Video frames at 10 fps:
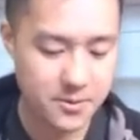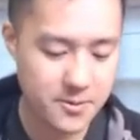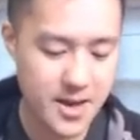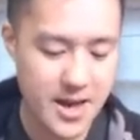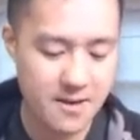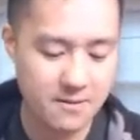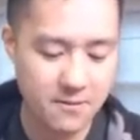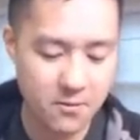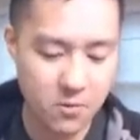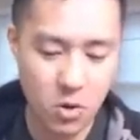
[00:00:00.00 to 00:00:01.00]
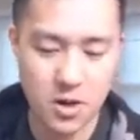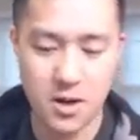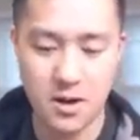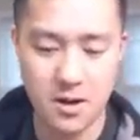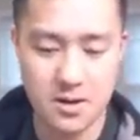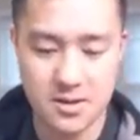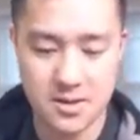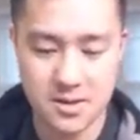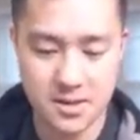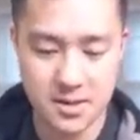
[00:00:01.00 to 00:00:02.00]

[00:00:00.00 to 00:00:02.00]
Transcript: We have four cards.